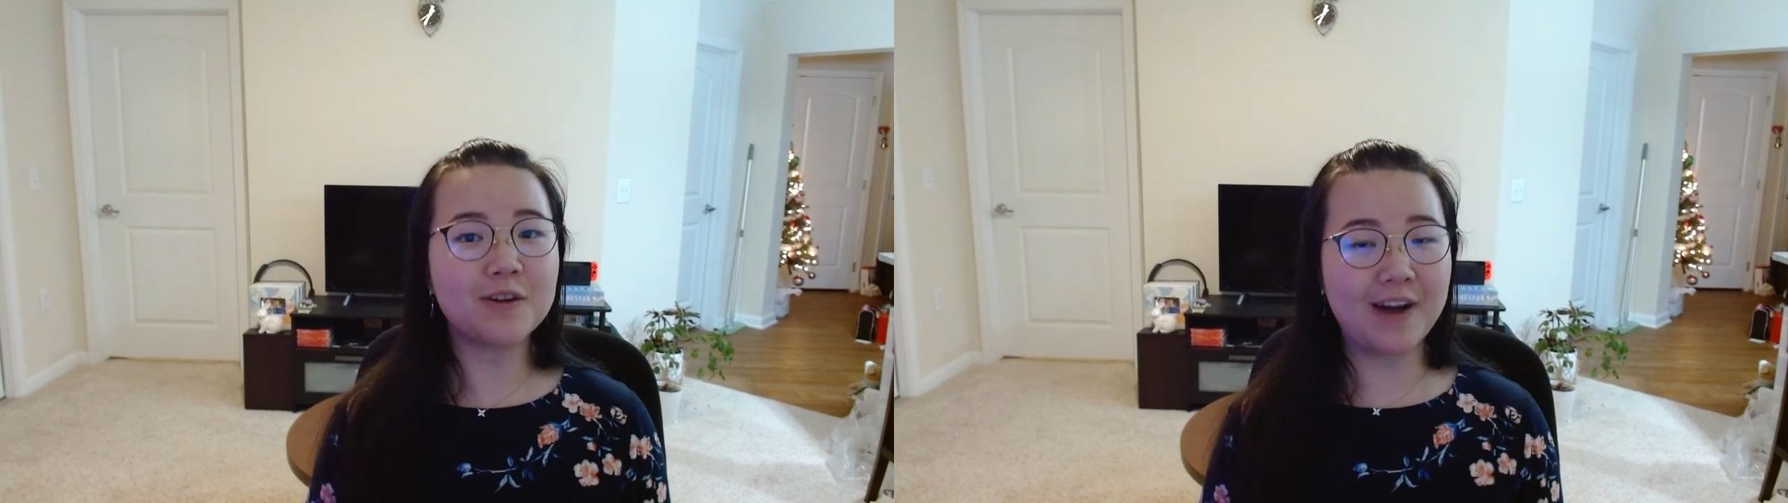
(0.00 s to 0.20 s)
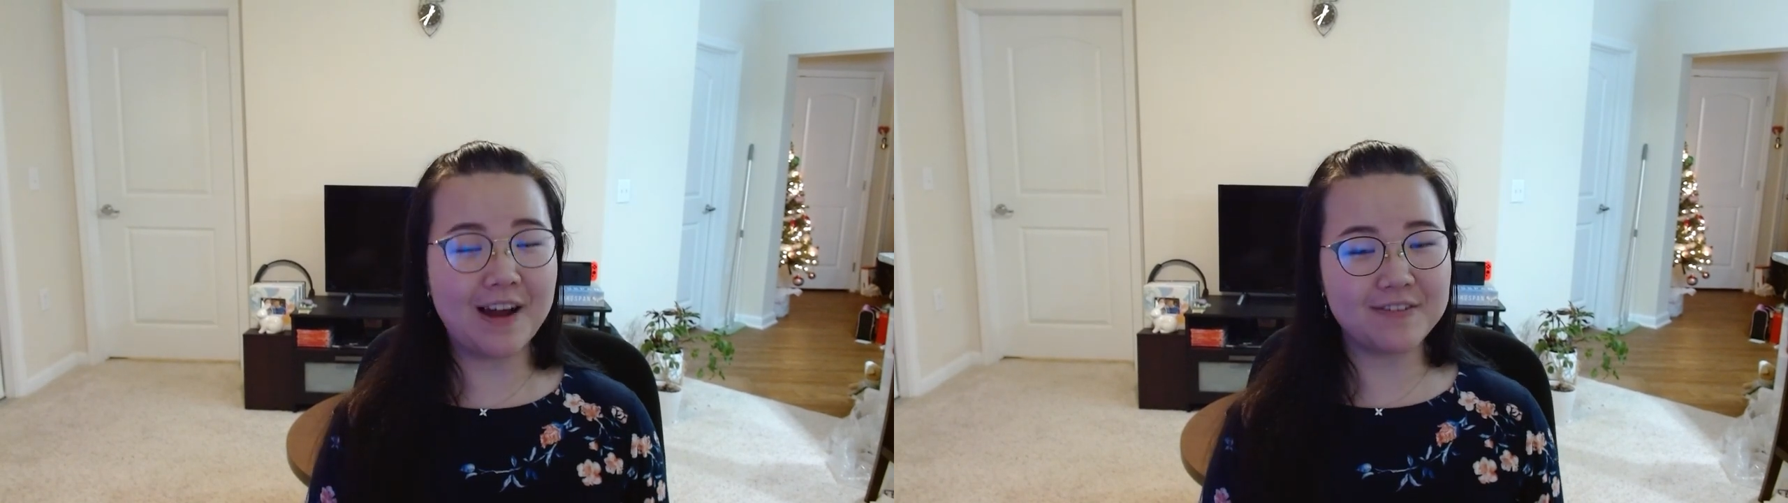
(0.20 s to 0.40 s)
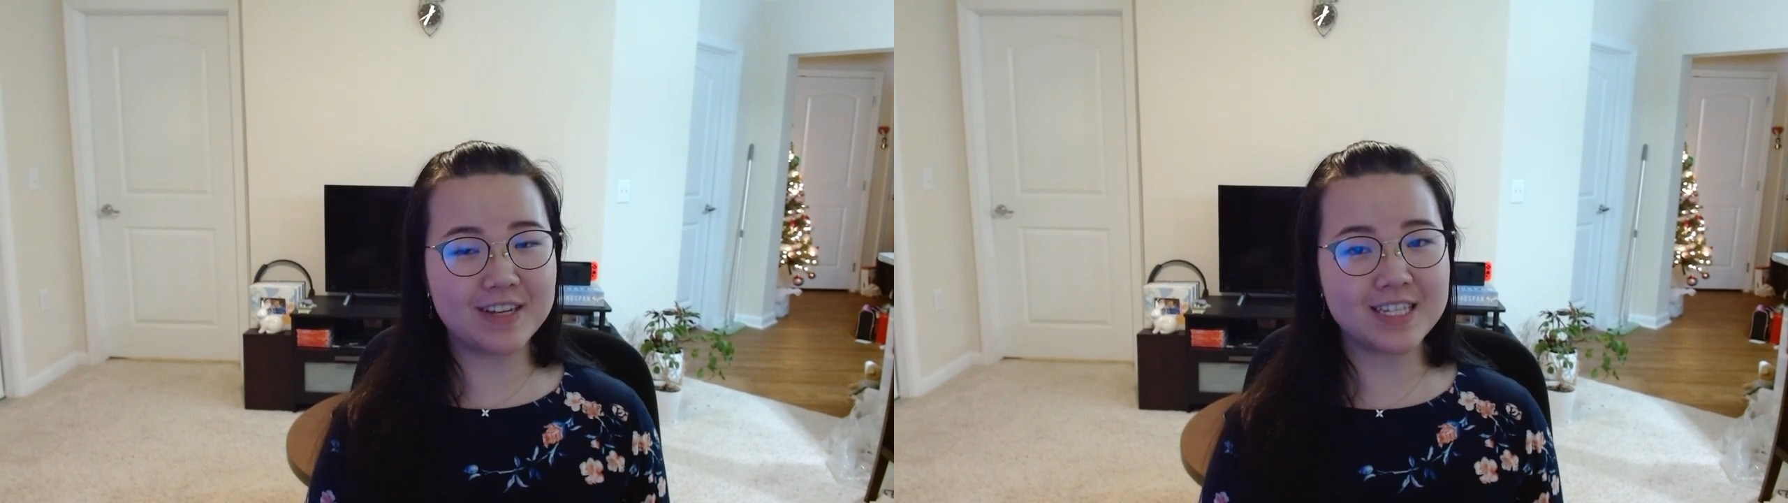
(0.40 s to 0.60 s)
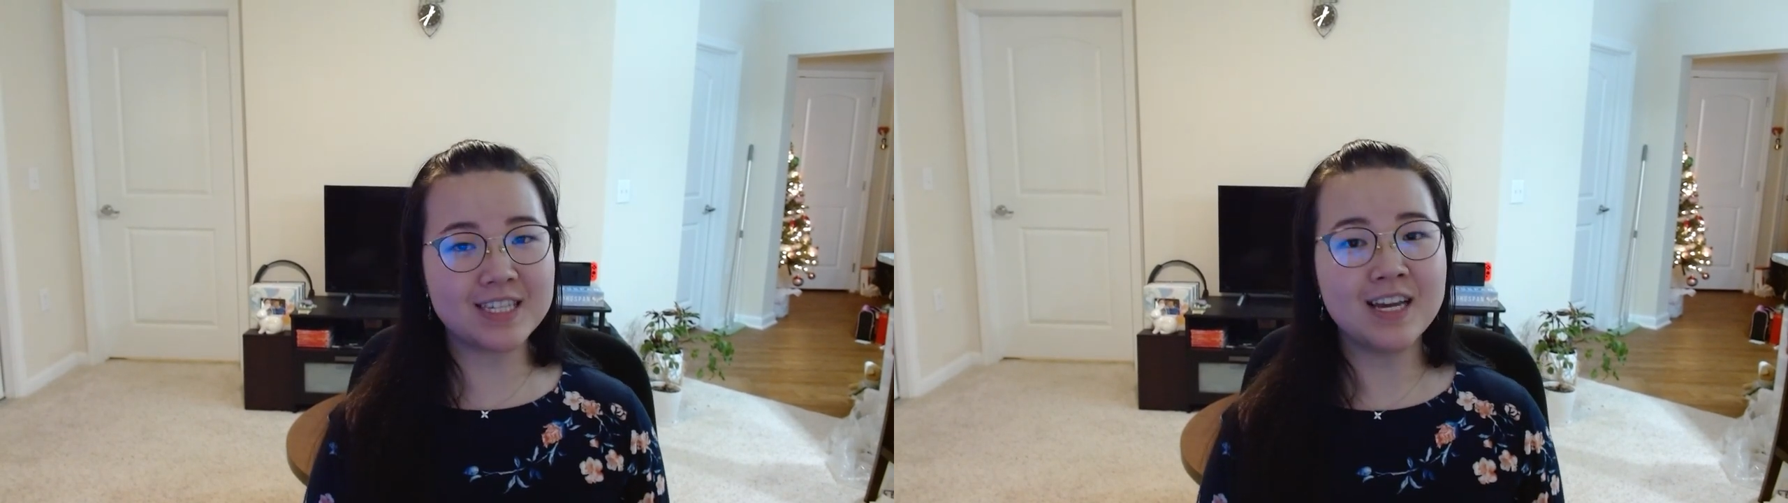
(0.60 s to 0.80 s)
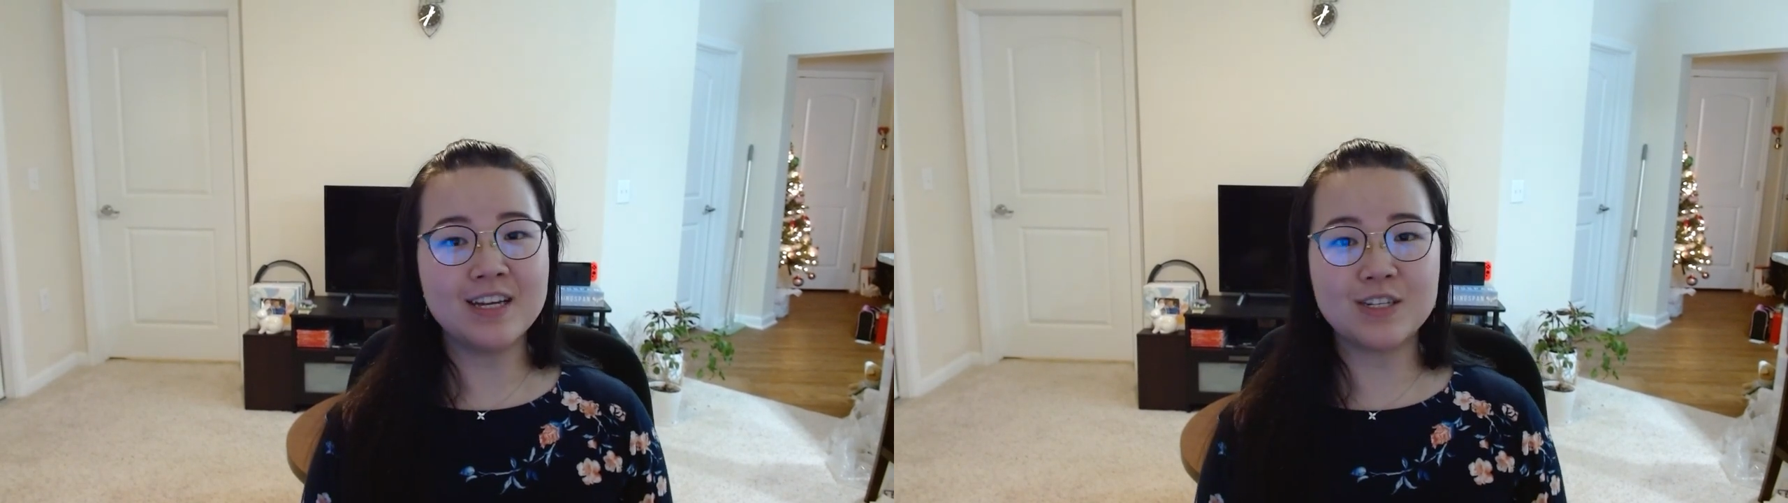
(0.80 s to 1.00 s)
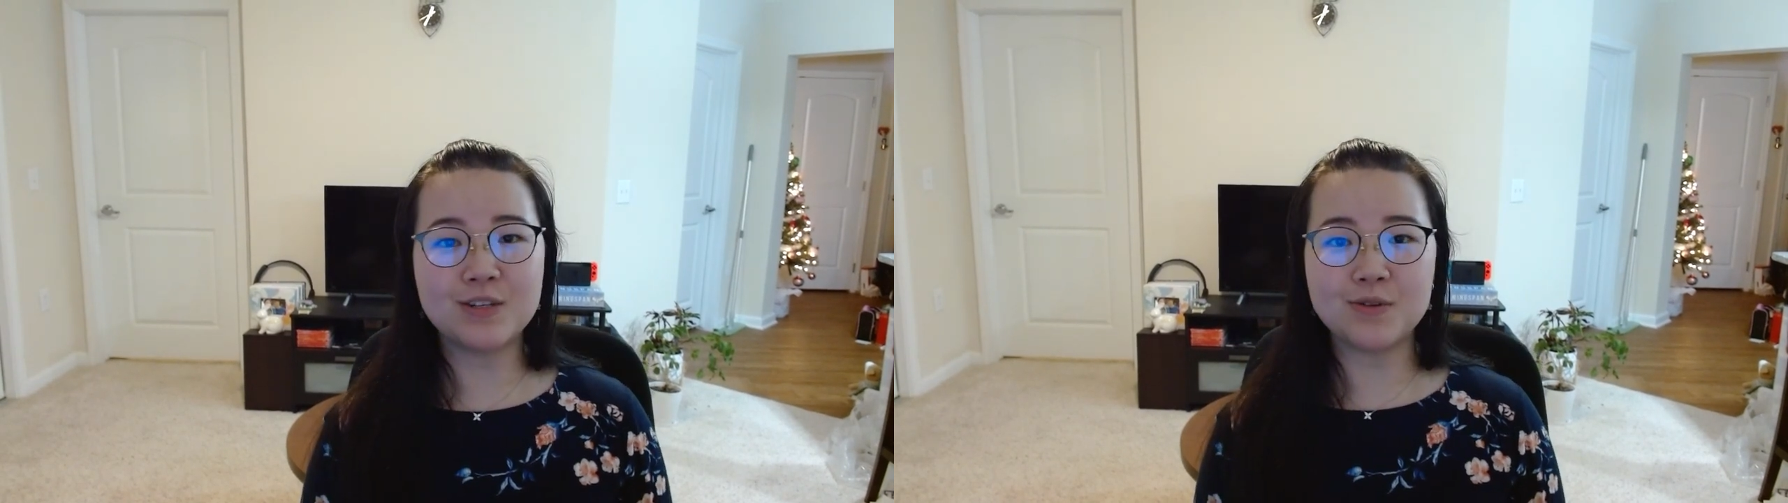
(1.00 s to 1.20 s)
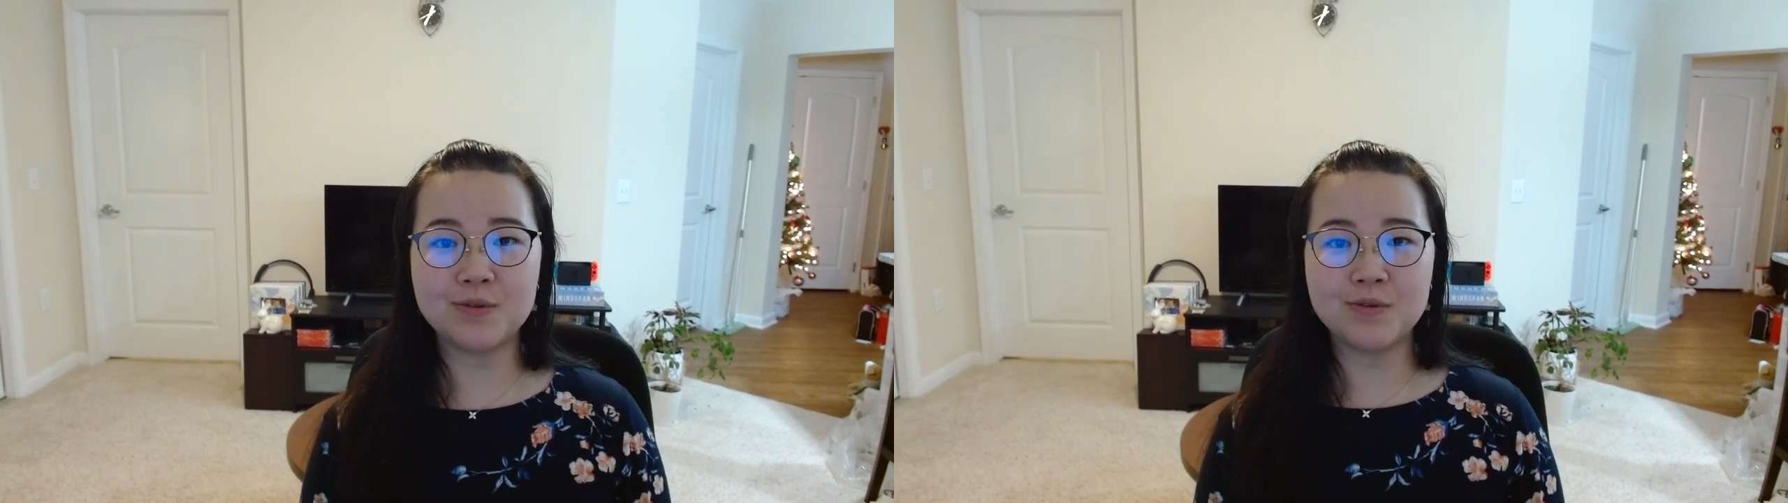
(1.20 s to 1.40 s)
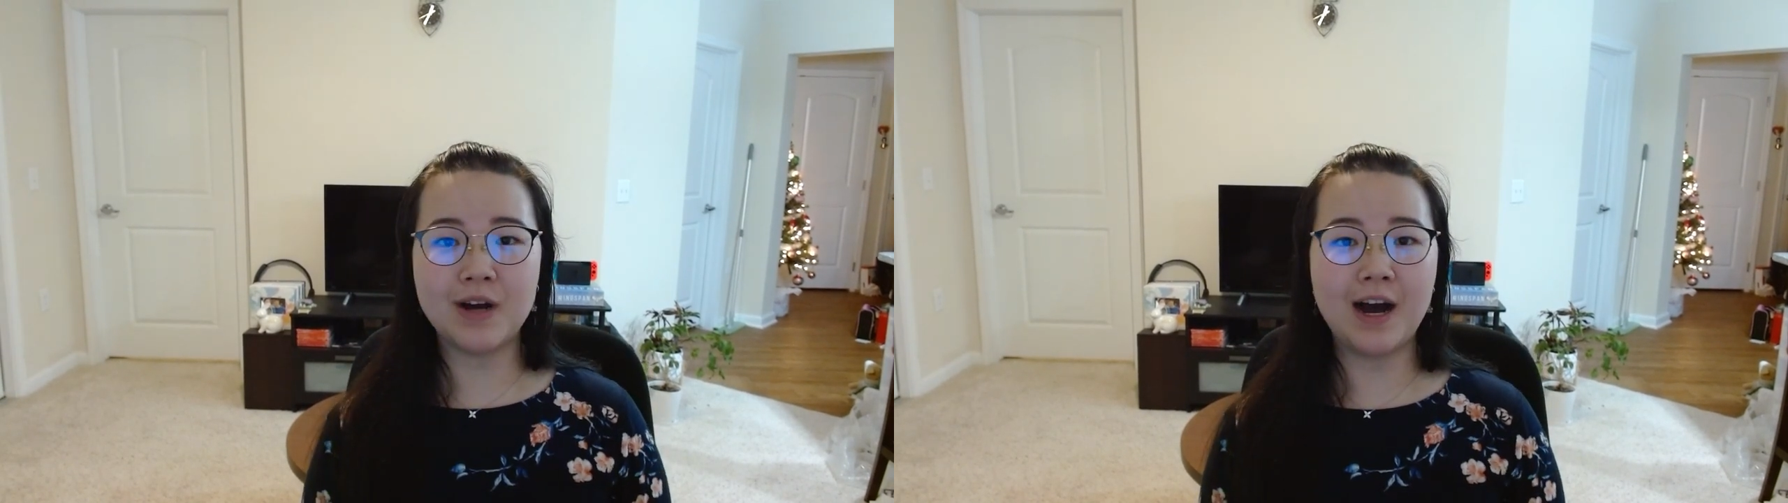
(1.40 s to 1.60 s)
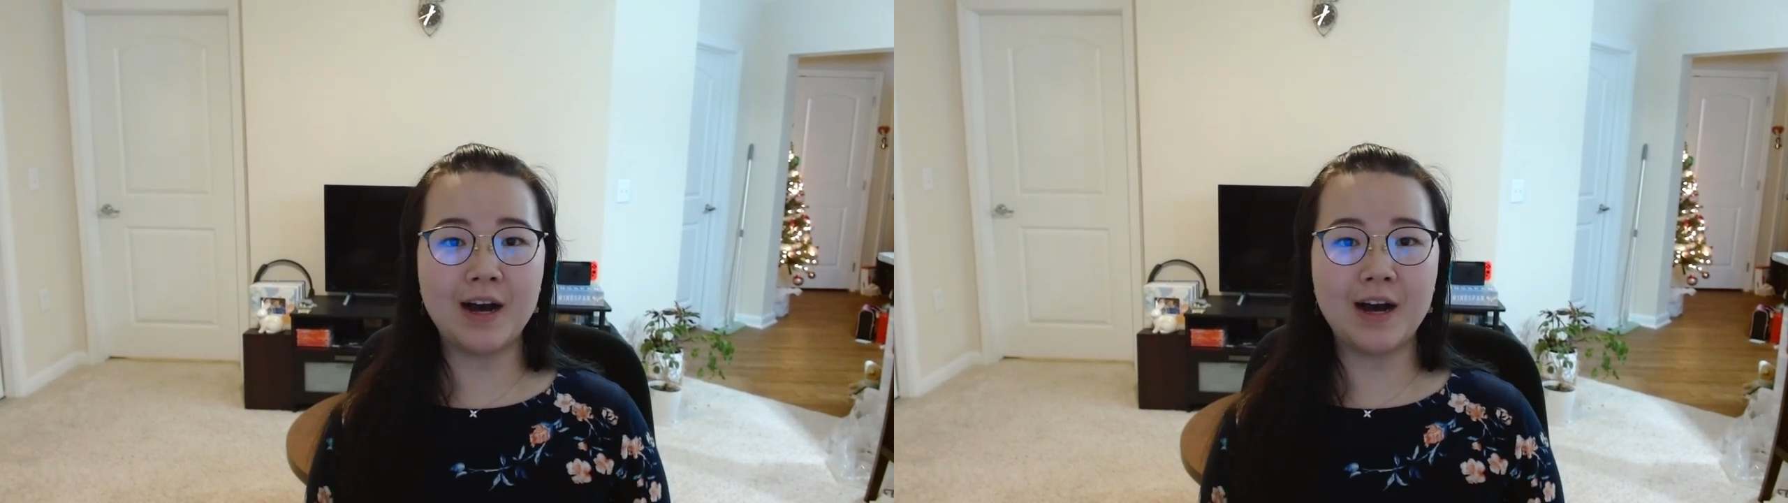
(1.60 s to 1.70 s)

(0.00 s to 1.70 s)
graphics to